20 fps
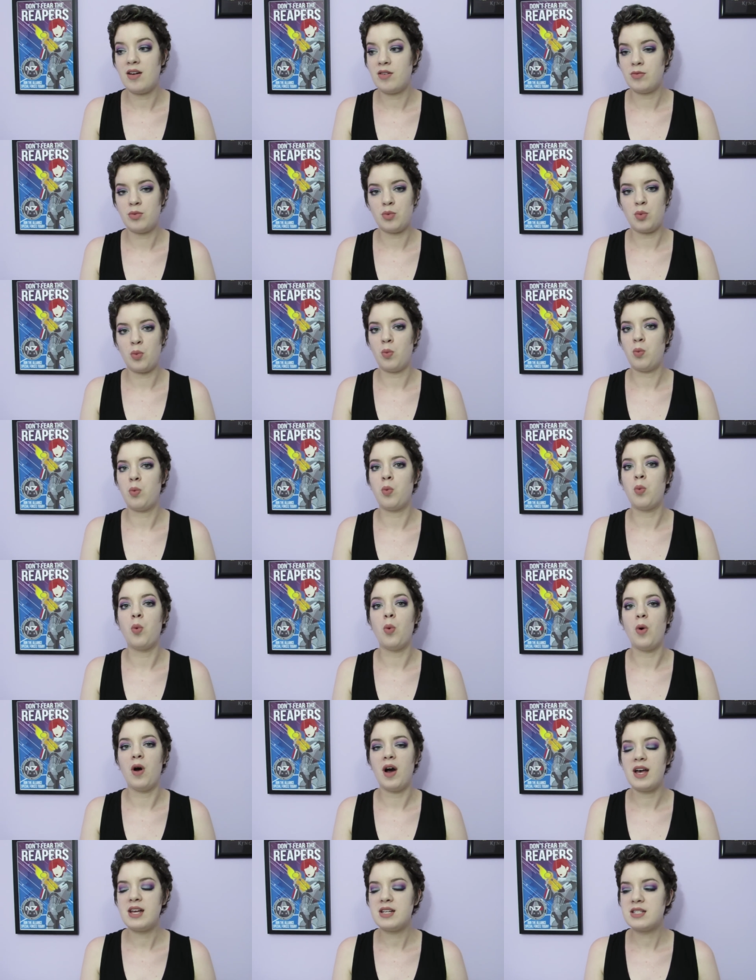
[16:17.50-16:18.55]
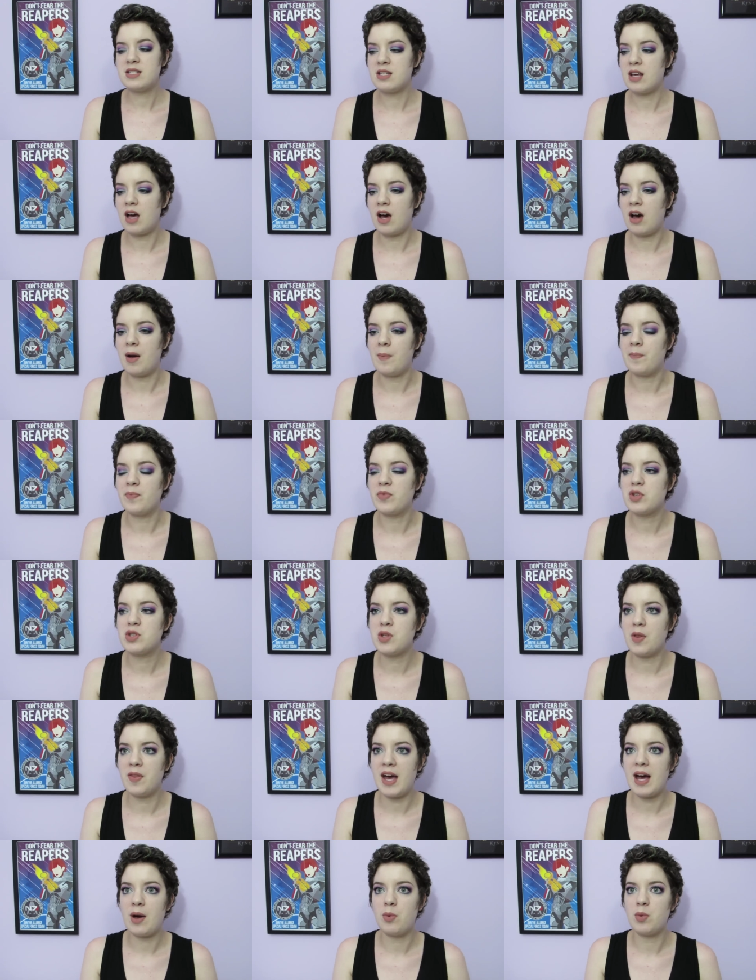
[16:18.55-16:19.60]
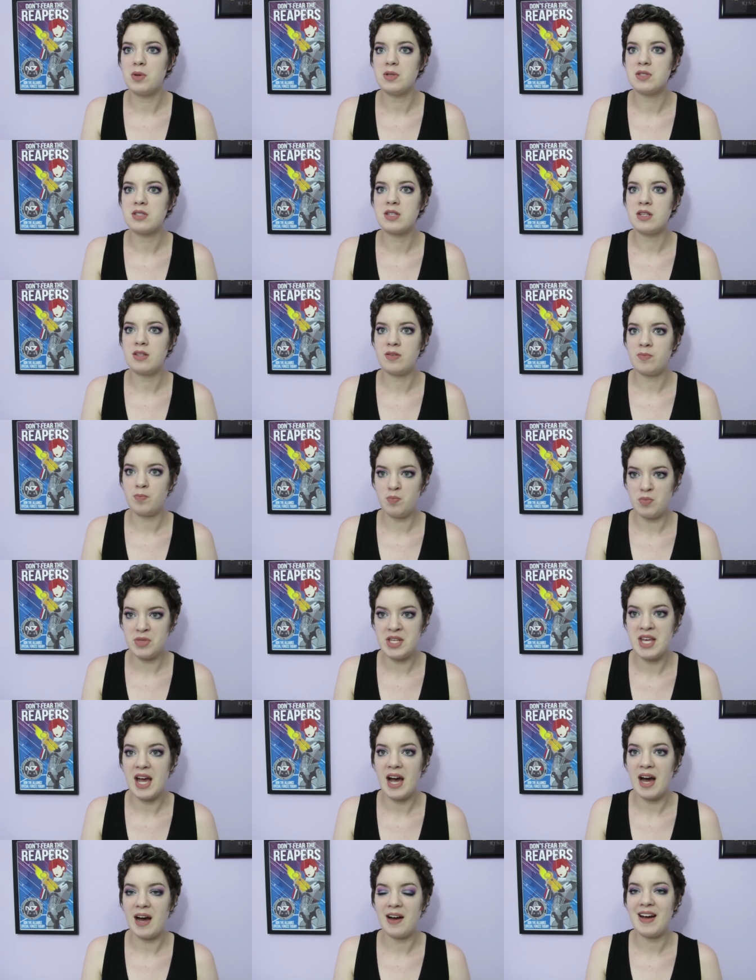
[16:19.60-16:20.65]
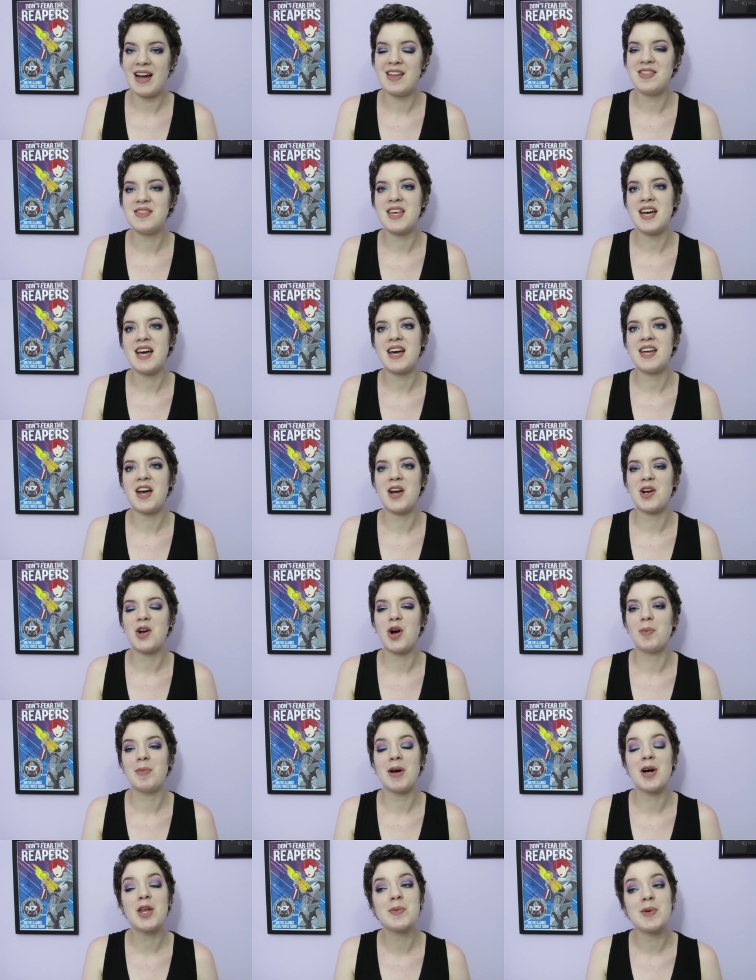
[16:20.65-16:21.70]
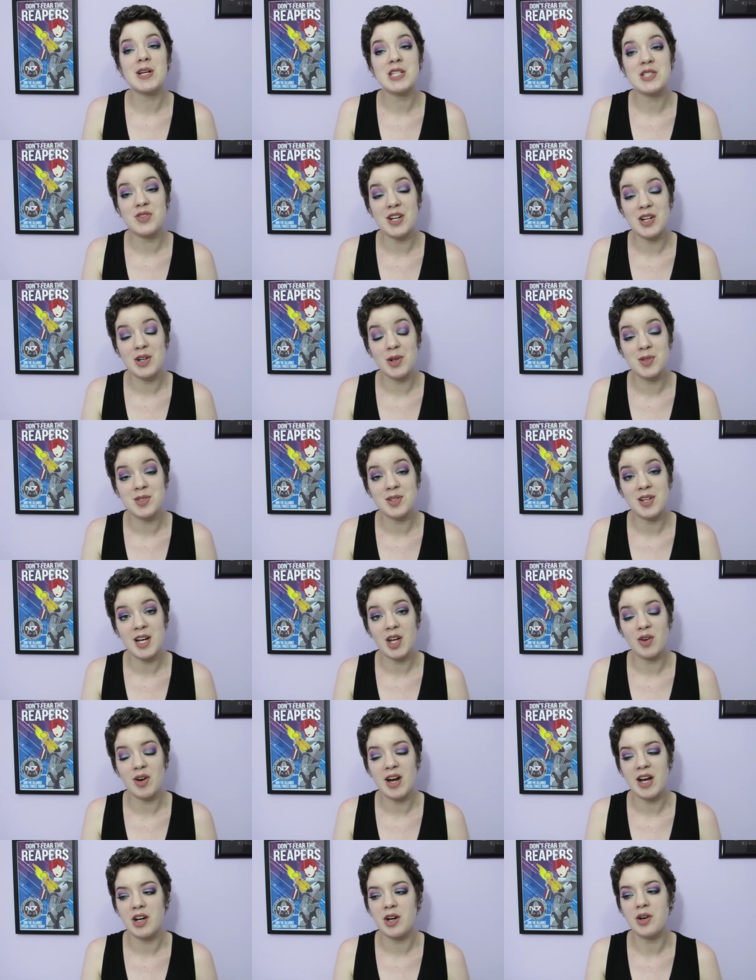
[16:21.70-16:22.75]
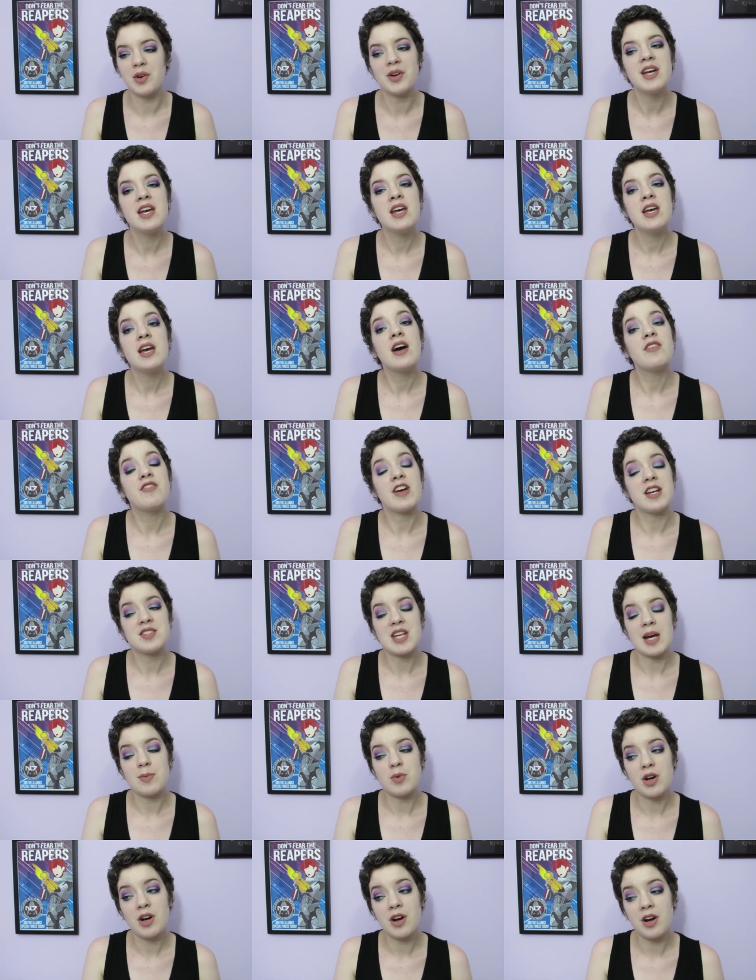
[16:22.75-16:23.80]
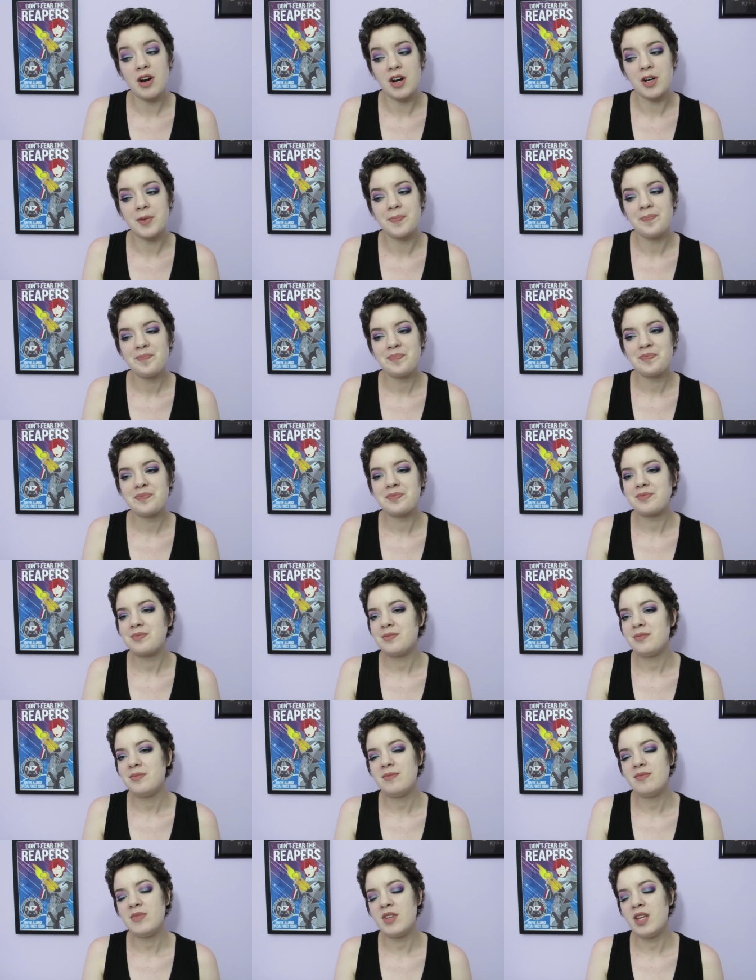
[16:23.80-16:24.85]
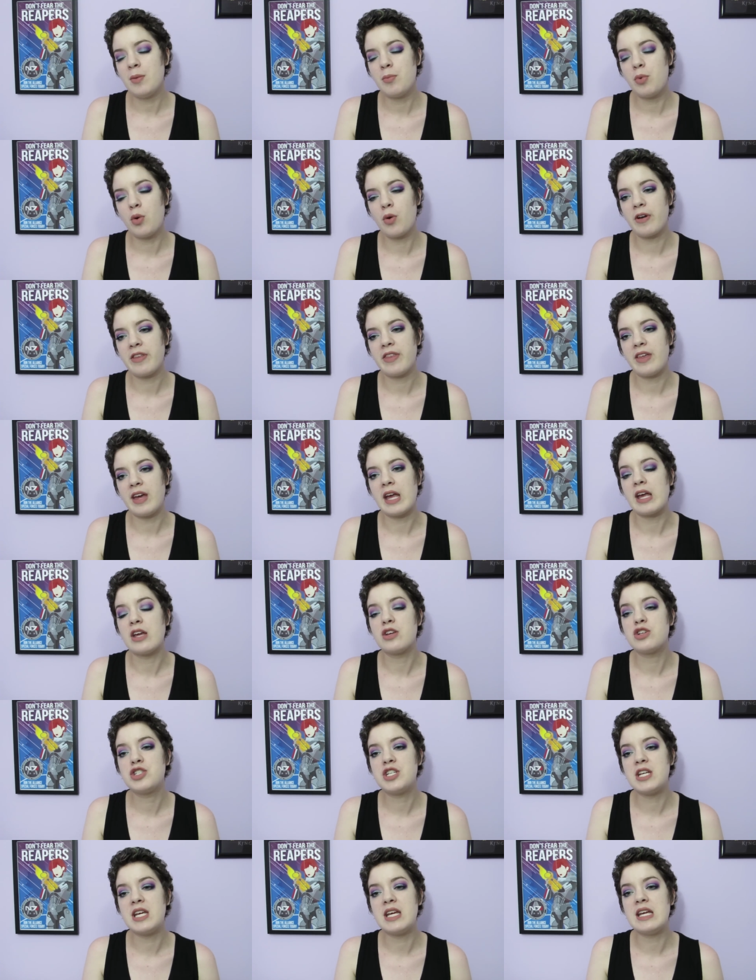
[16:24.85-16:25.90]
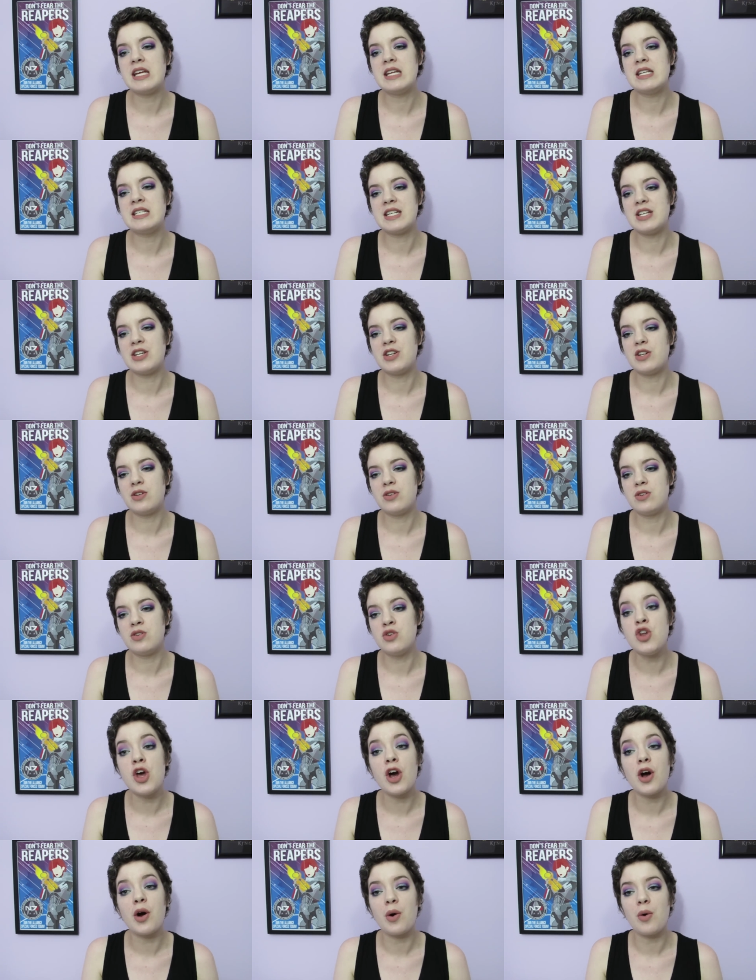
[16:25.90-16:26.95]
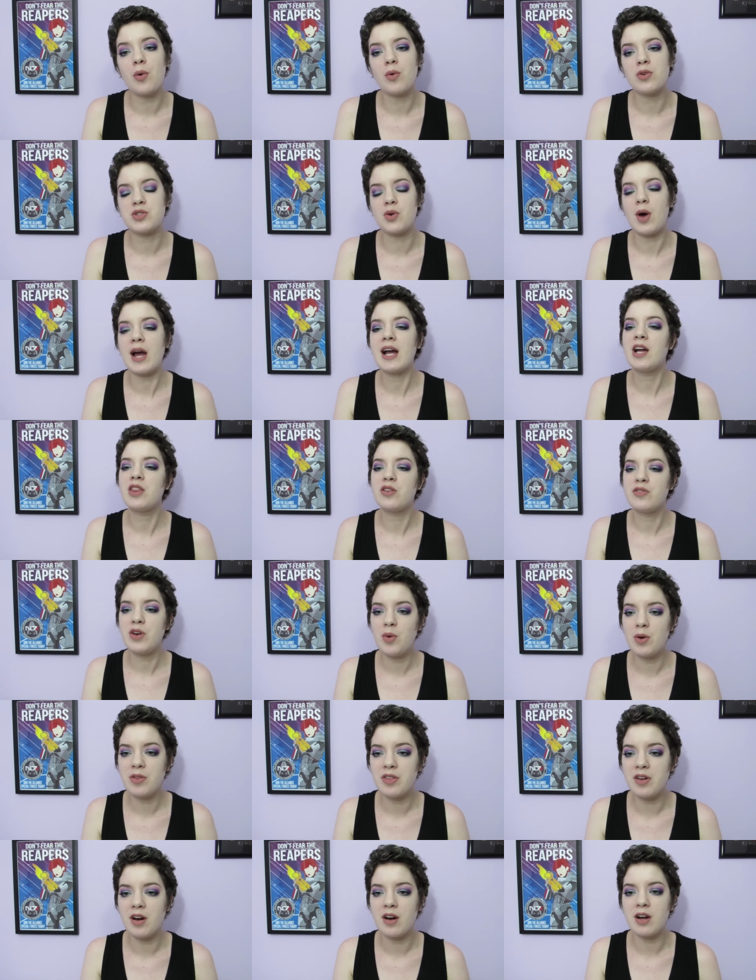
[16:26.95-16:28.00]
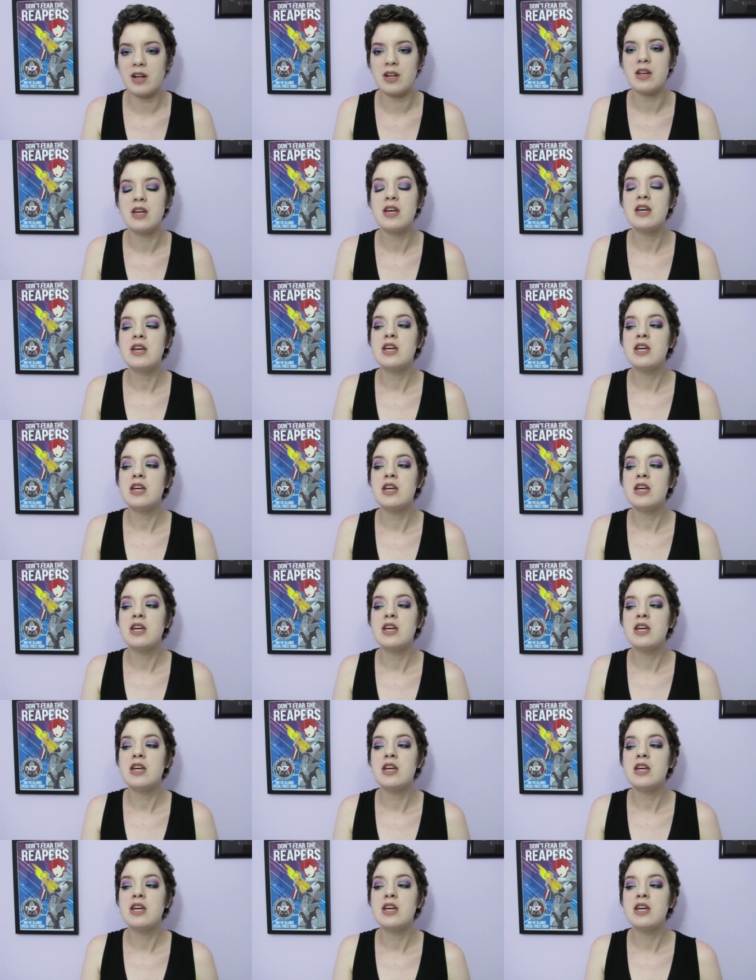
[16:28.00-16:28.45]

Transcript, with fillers: what? So that was, yeah. And then I called my other best friend who lives in Colorado, FaceTimed her, poor thing. She didn't know. So I got on the phone with her and